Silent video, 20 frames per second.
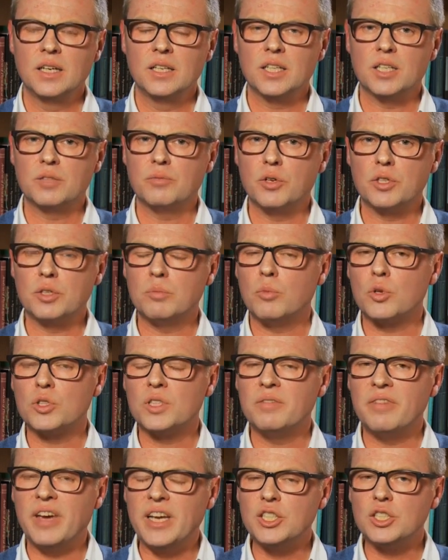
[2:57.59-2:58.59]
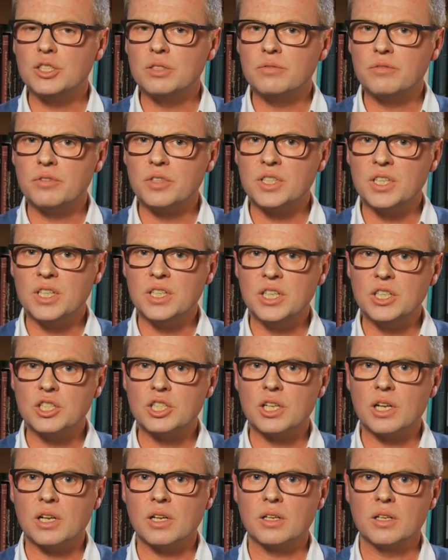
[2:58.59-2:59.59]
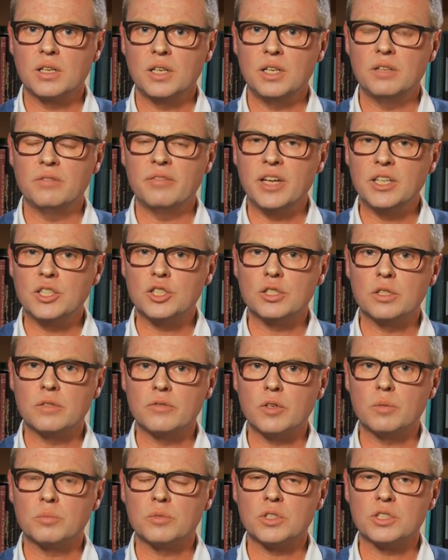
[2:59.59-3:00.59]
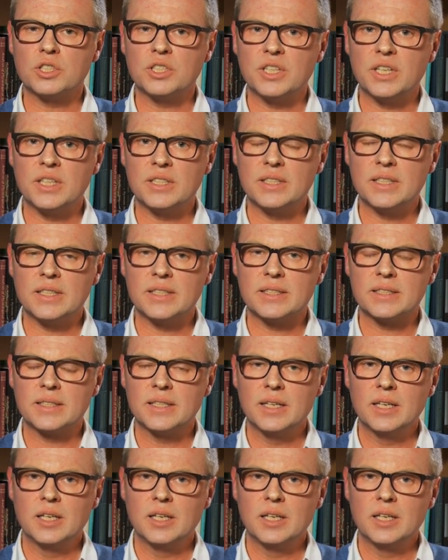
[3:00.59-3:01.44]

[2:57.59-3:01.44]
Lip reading: that were the motivation for the initial invention of optogenetics.